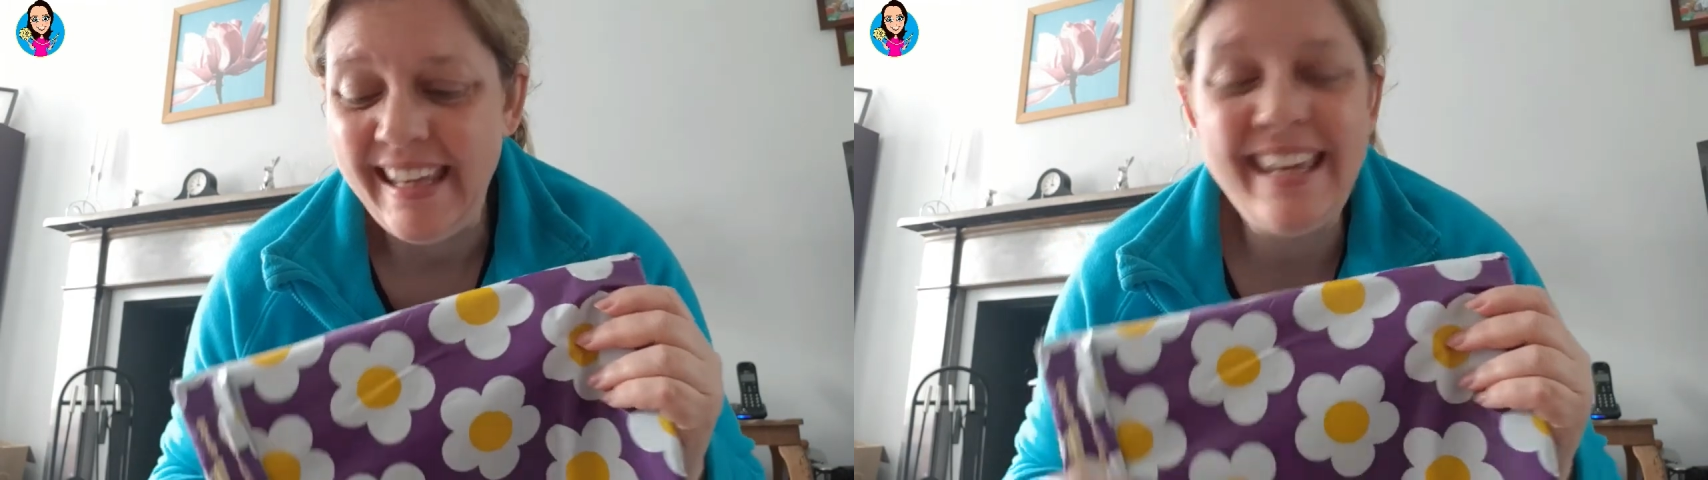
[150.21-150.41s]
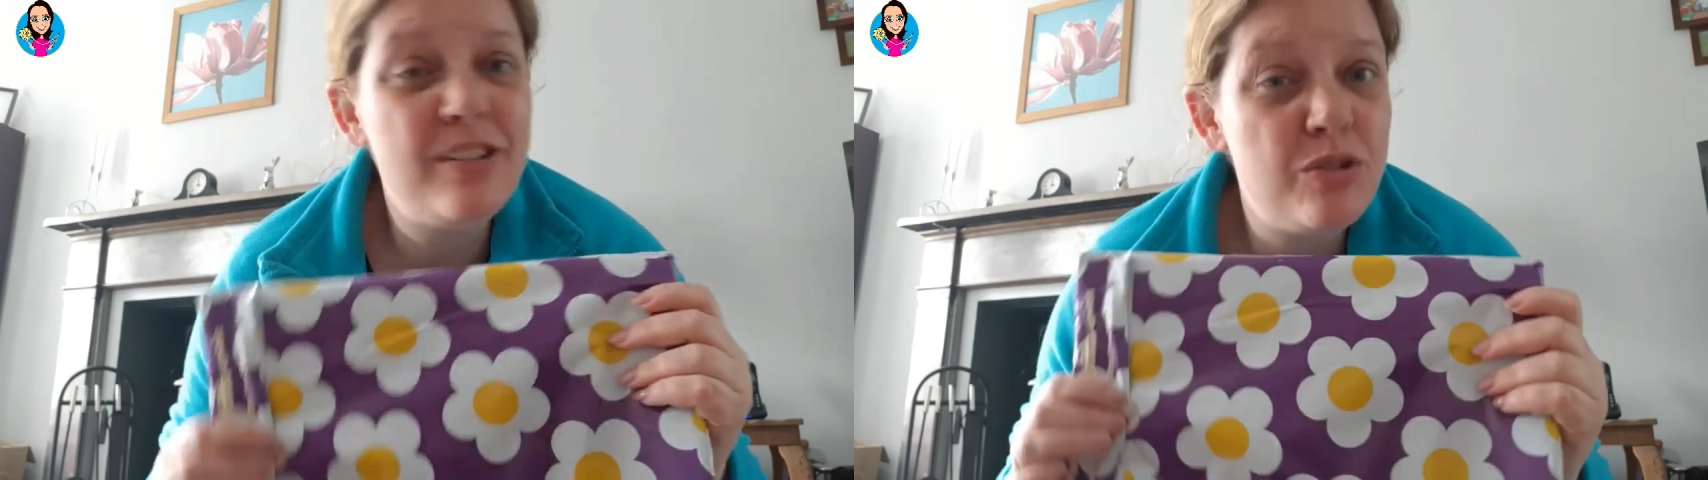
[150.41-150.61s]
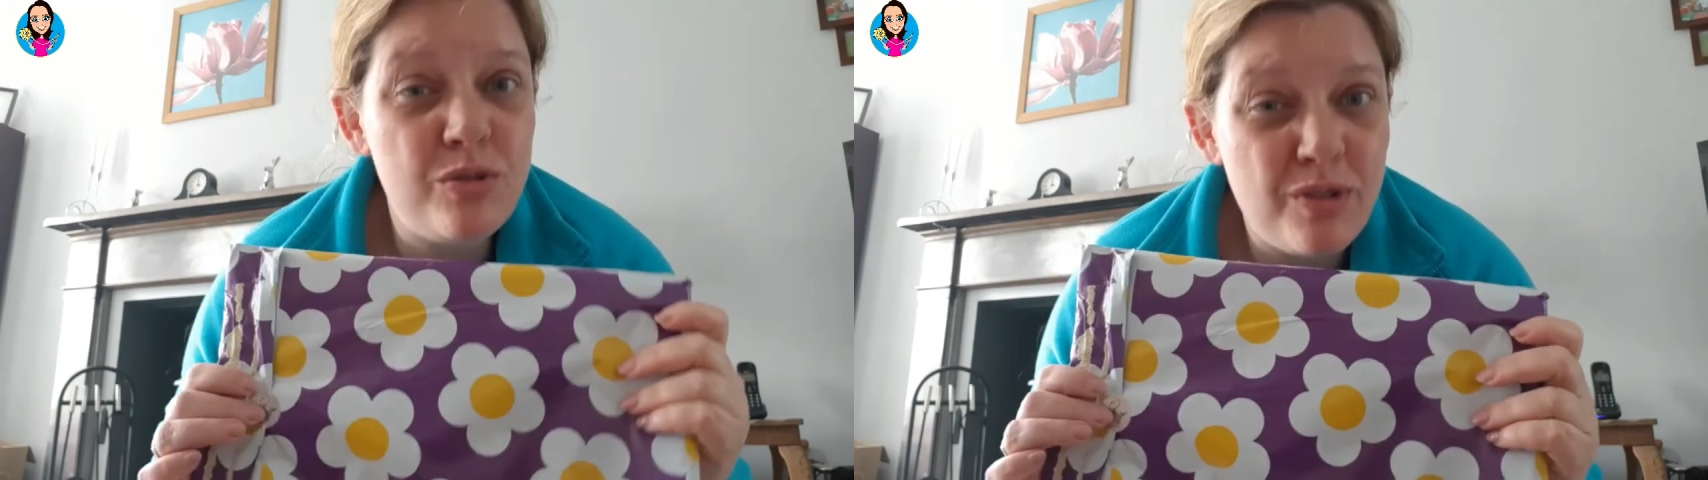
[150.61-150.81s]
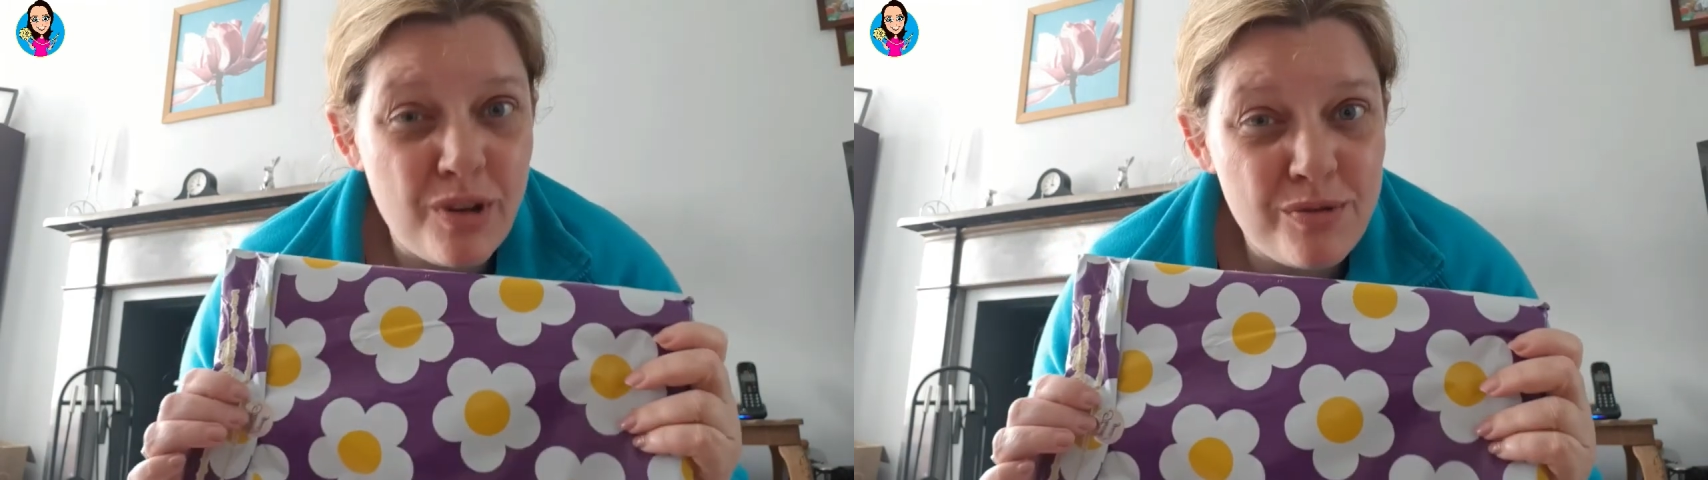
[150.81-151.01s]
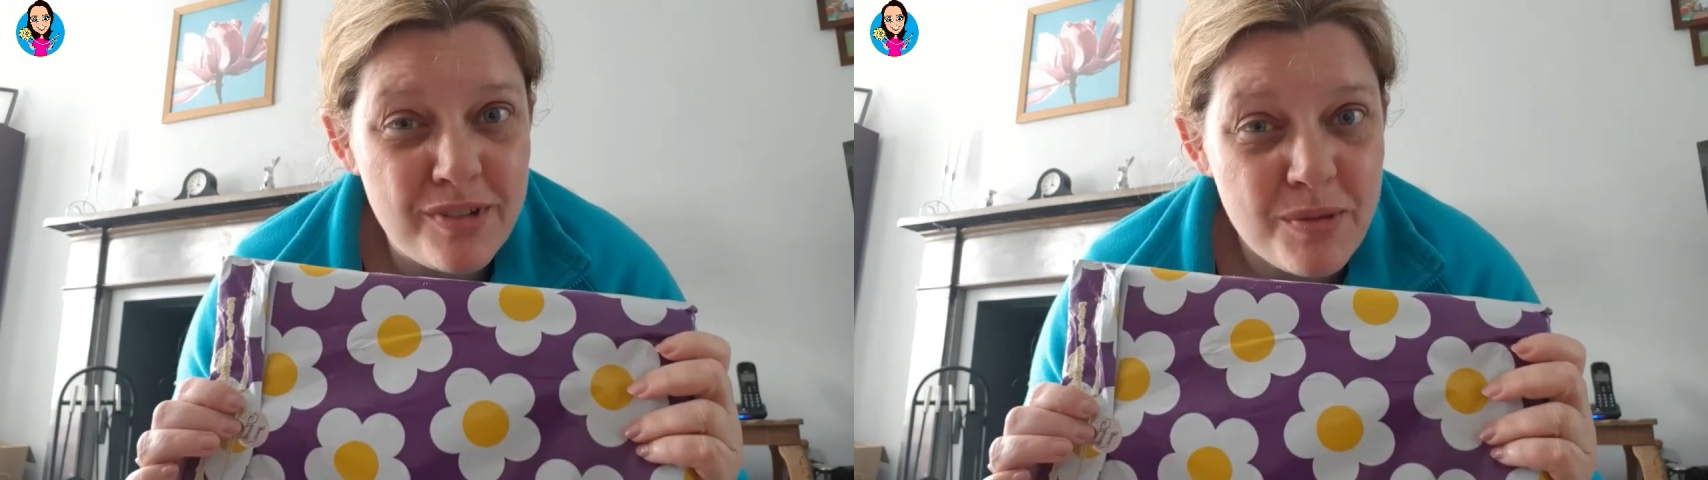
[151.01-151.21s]
it's too
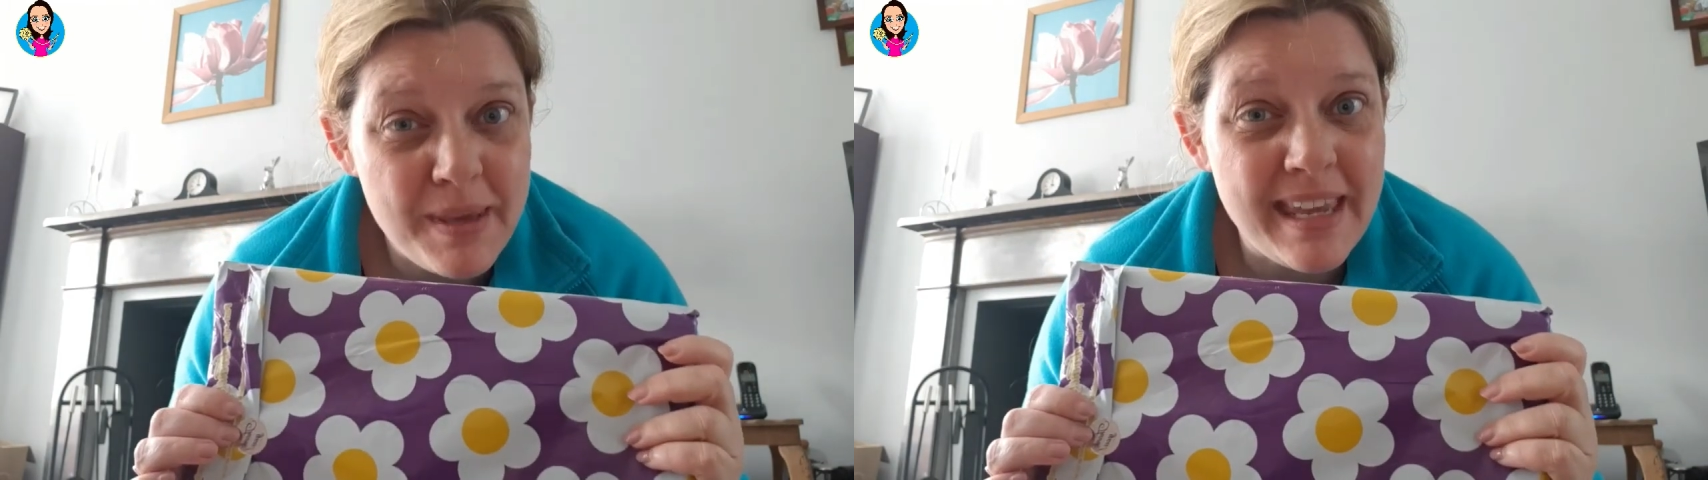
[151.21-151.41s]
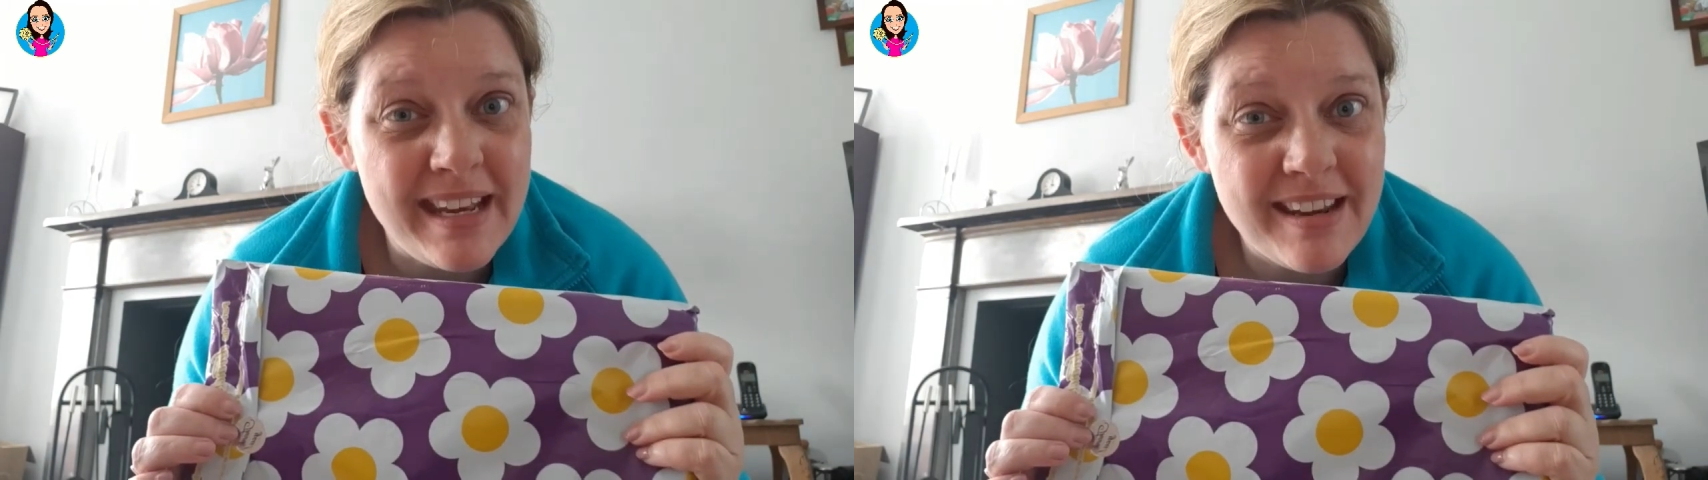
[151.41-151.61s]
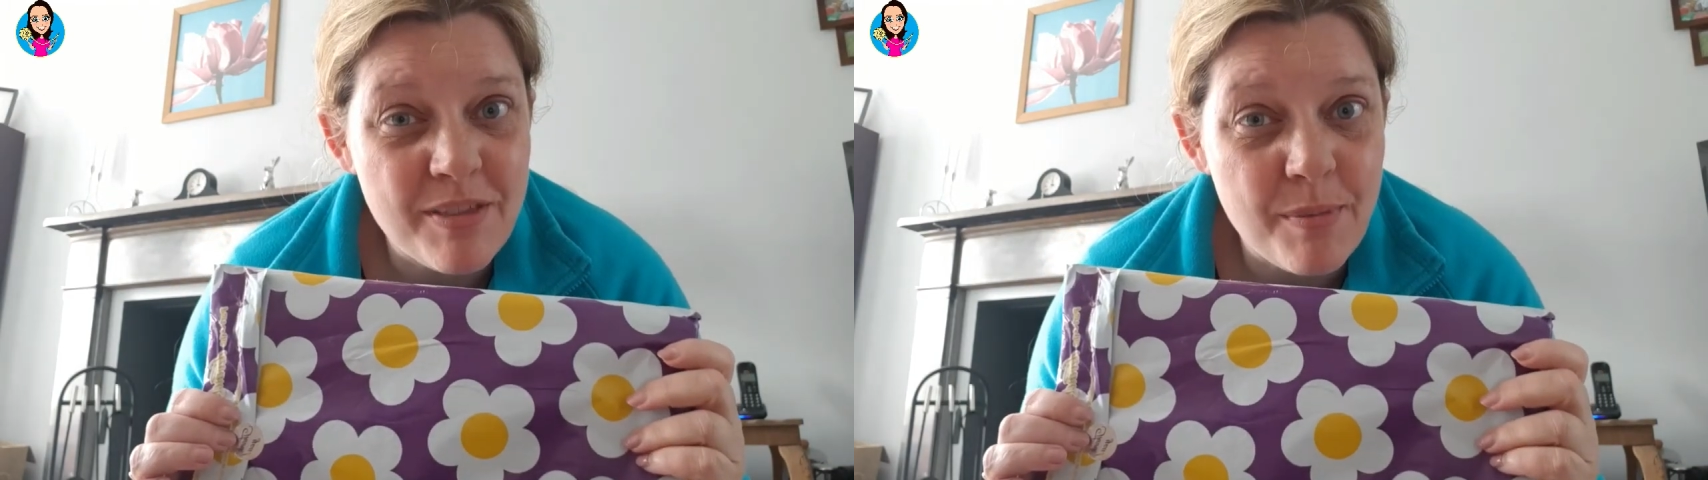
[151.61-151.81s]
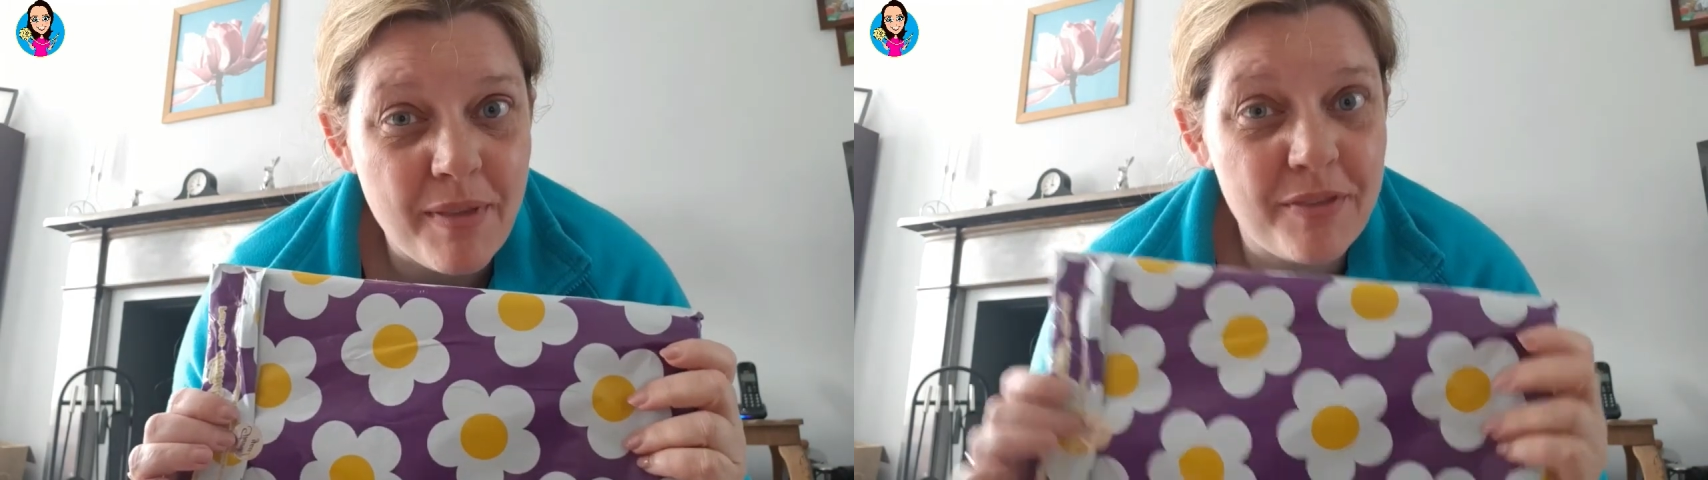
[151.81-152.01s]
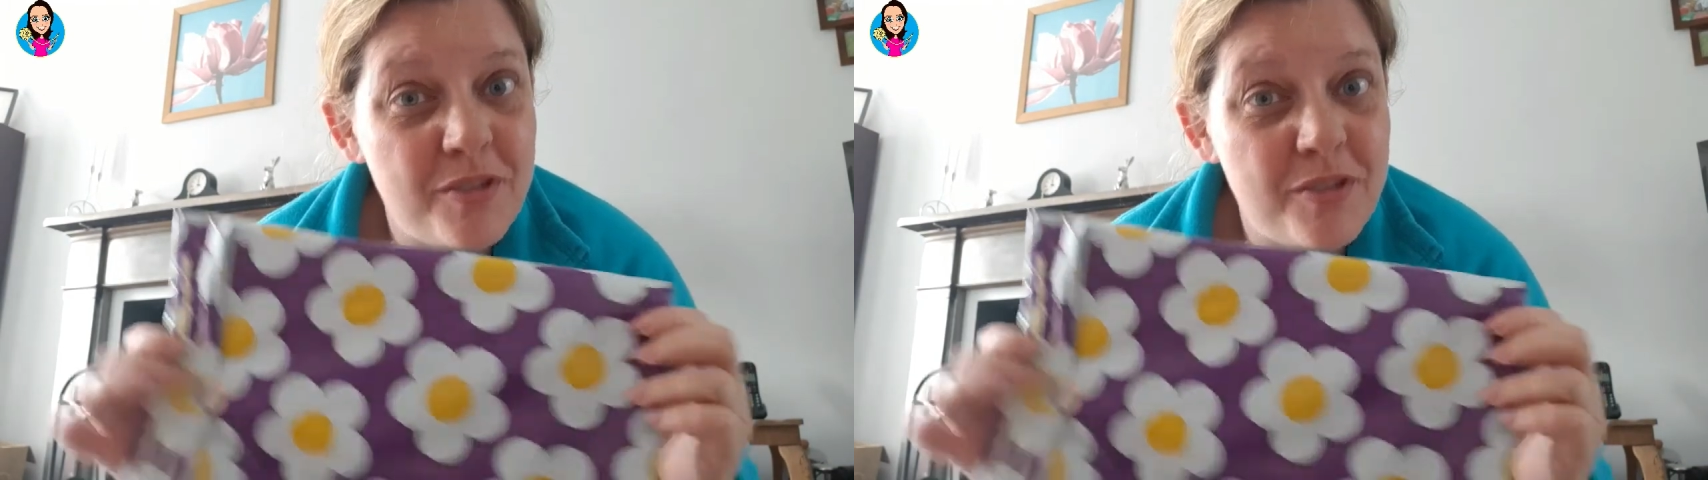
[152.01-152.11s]
close to the beginning of the month,